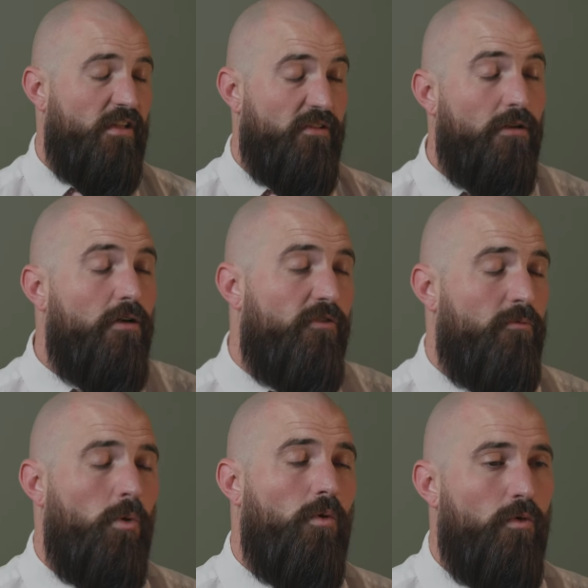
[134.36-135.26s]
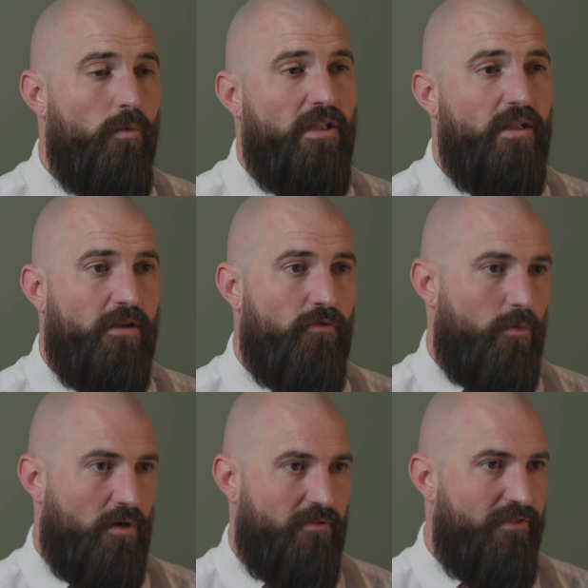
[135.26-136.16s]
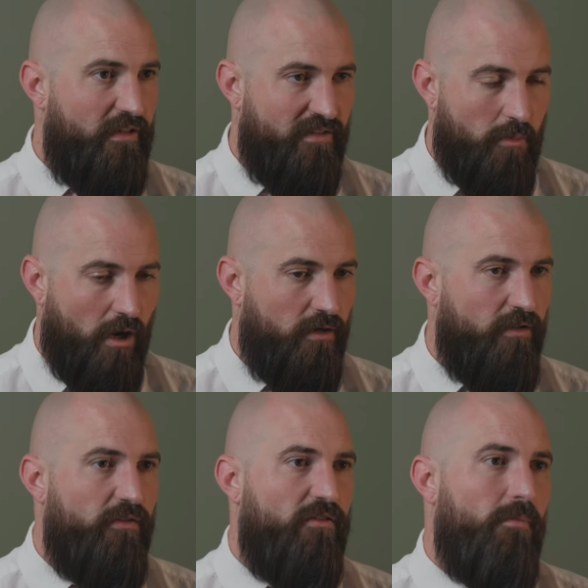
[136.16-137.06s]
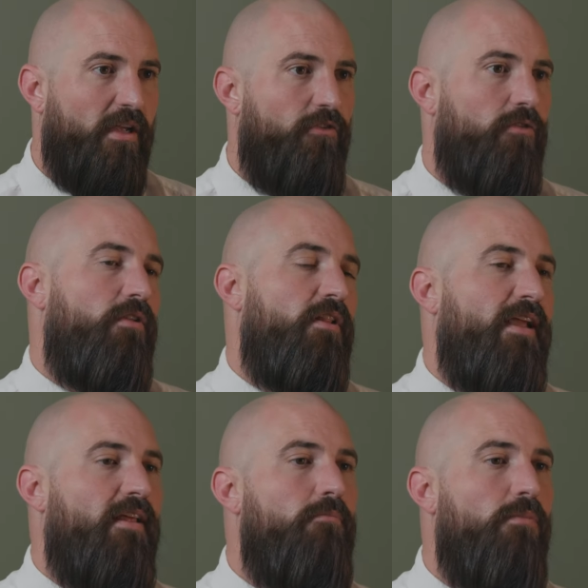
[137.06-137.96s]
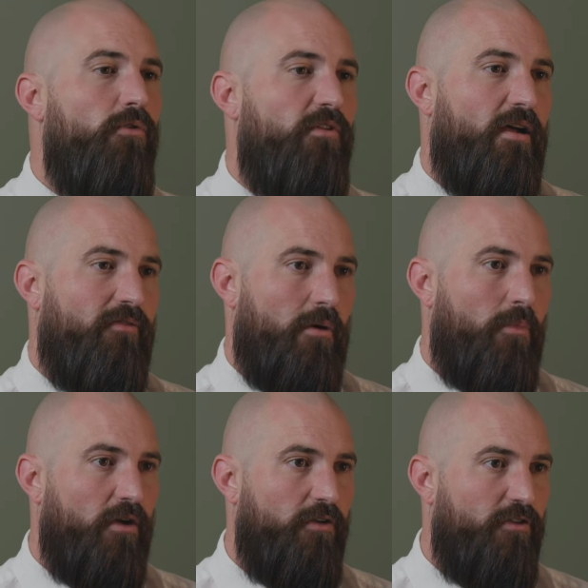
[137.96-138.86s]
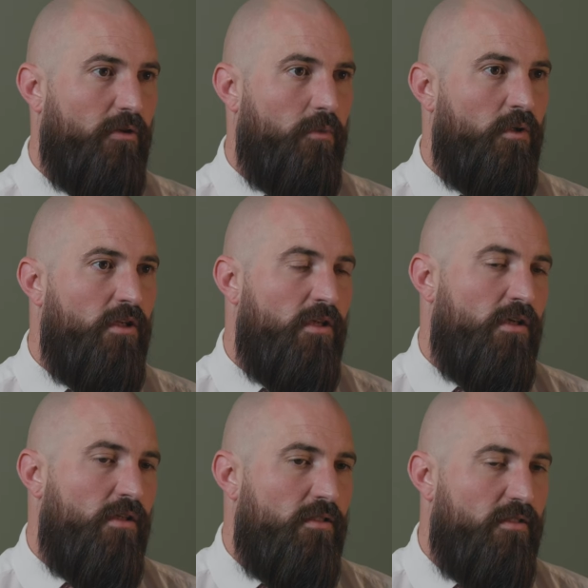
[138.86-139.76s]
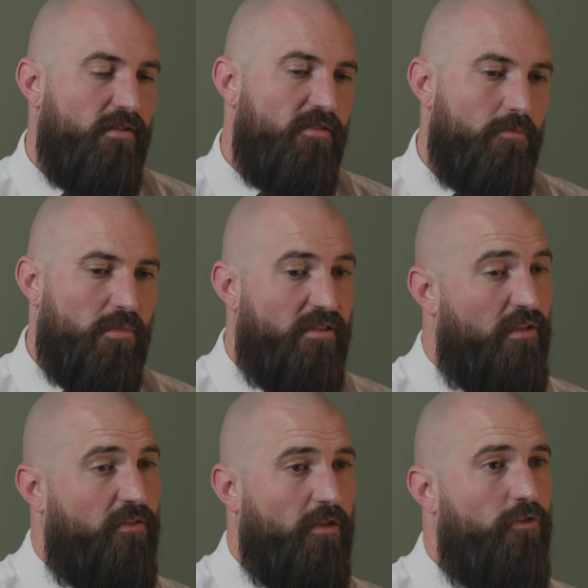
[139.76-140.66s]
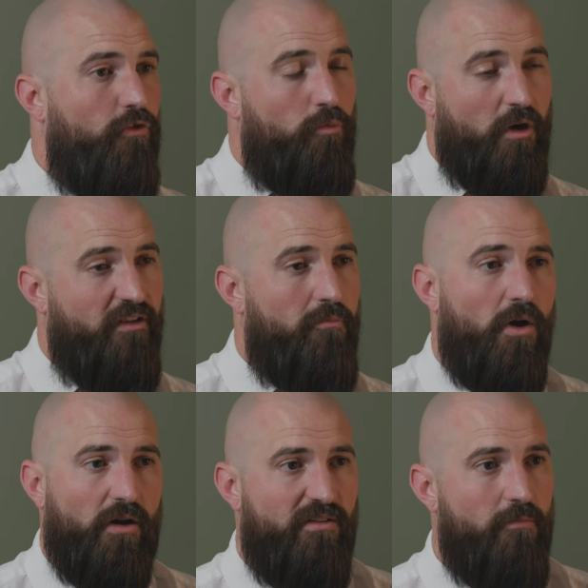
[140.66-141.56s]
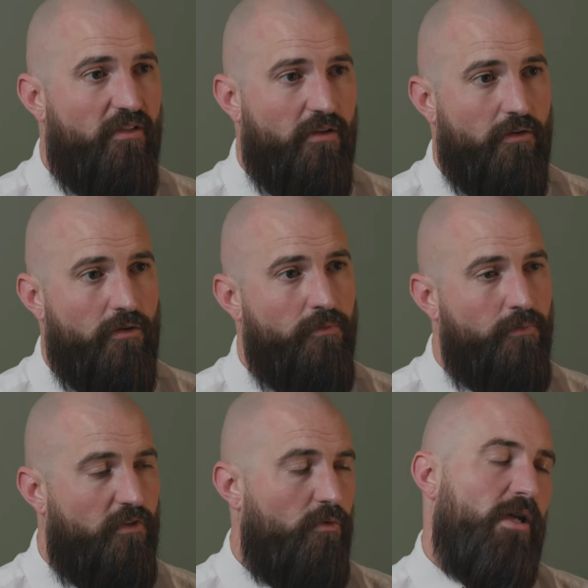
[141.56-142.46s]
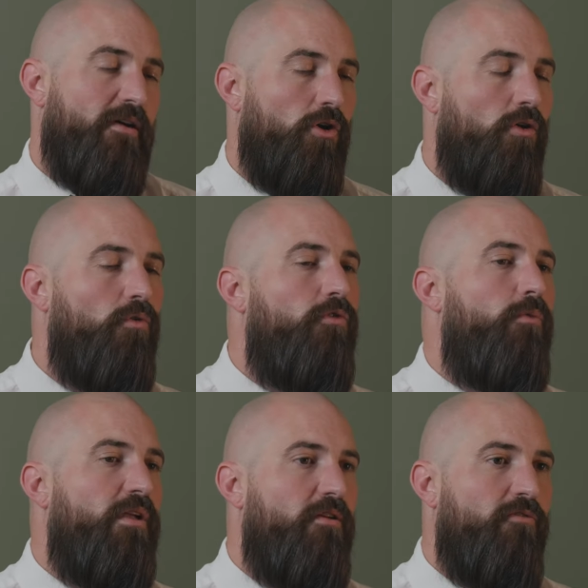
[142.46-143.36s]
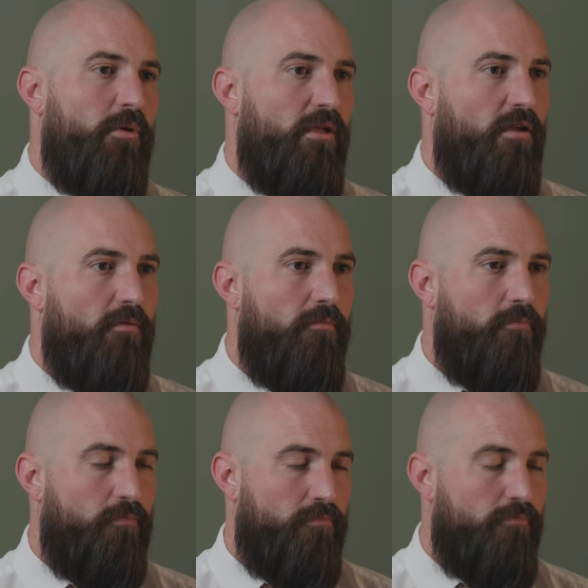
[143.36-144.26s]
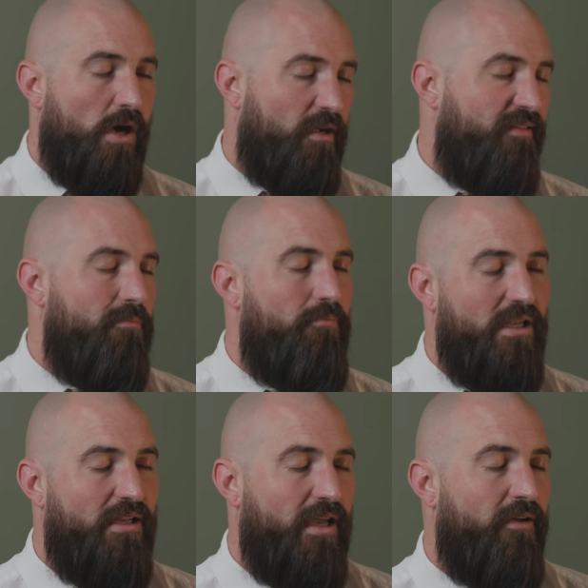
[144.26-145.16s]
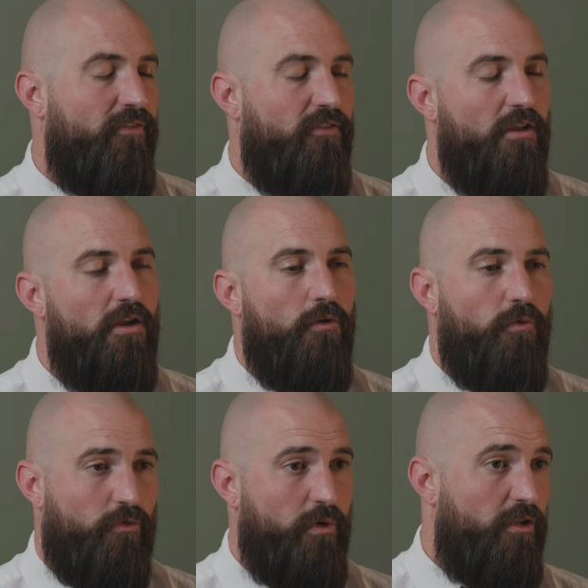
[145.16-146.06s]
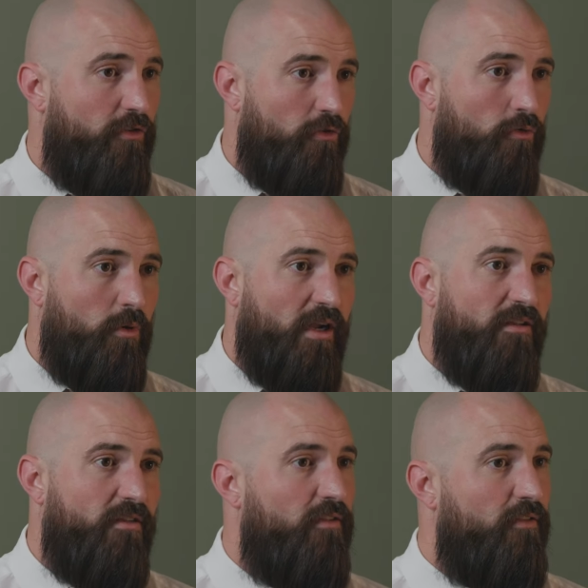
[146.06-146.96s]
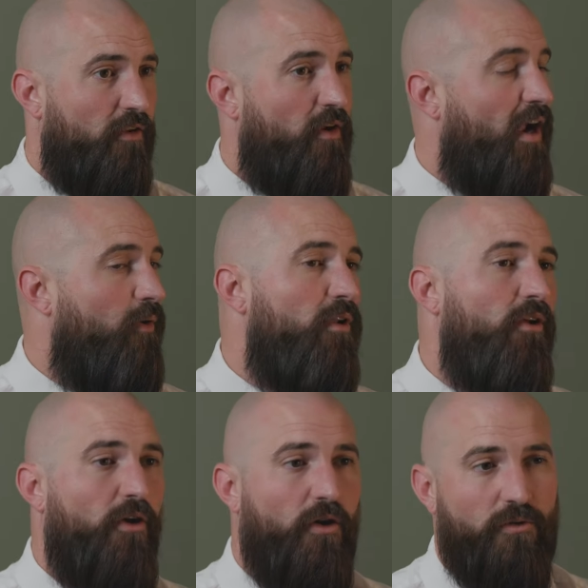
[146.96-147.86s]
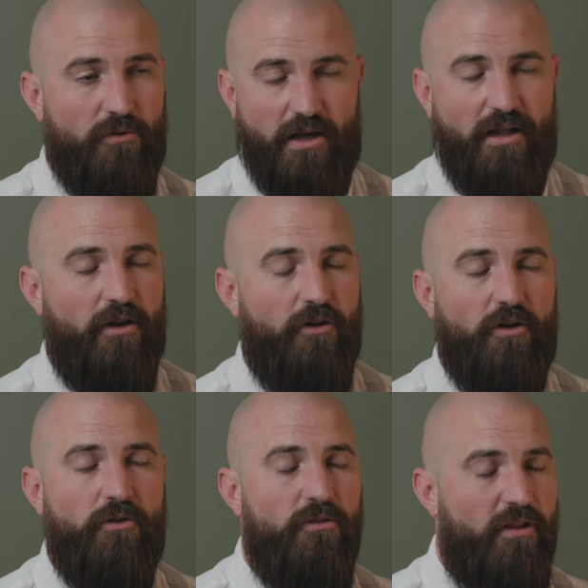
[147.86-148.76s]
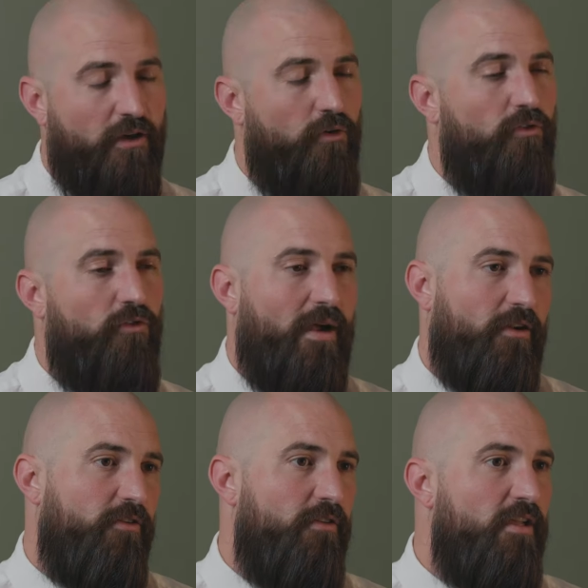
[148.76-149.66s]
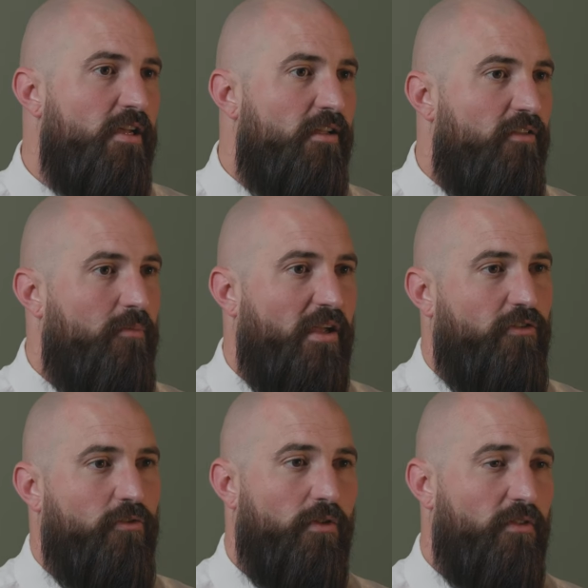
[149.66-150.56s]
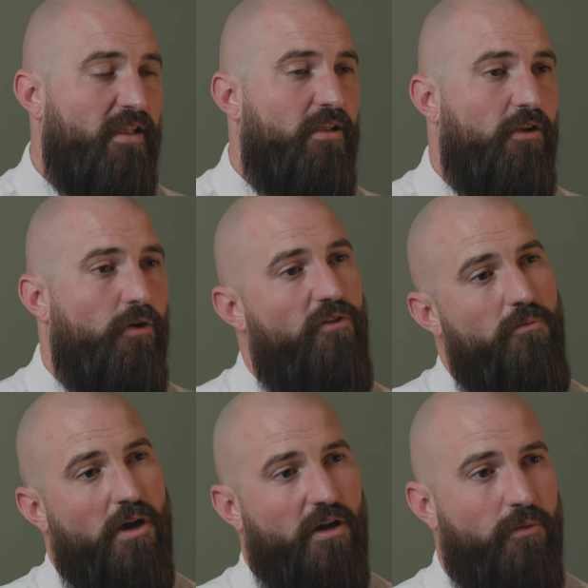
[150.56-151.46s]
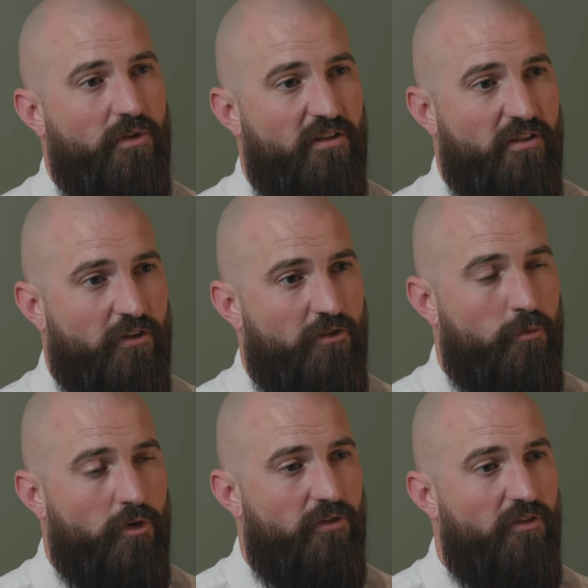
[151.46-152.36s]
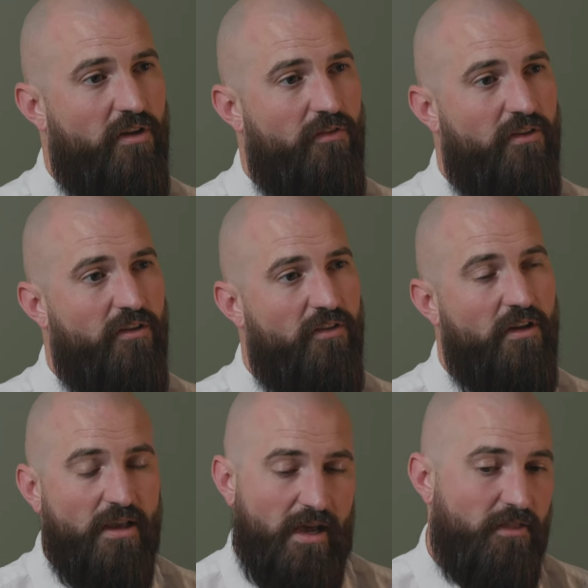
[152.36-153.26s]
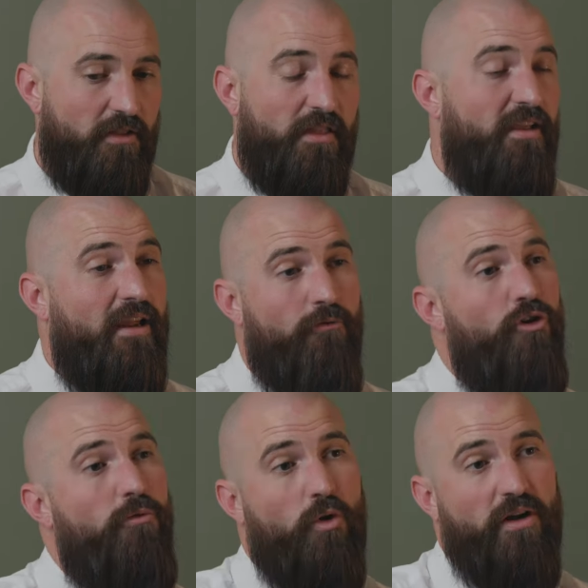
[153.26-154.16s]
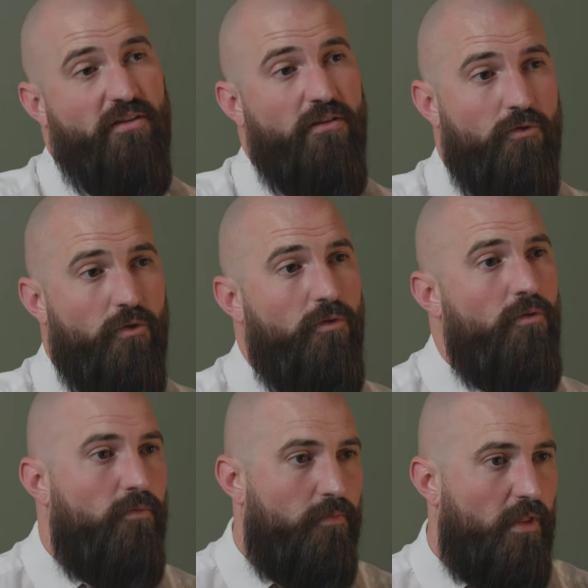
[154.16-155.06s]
There's a lot of support that we can give to our Affinity partners to make sure that they get the most out of our partnership. This can be things like dual branded marketing material. So we have a whole suite of marketing PDFs, which we can dual brand. So our logo, their calls to action, to make sure that they can go to market with these additional products and services and that they get remunerated through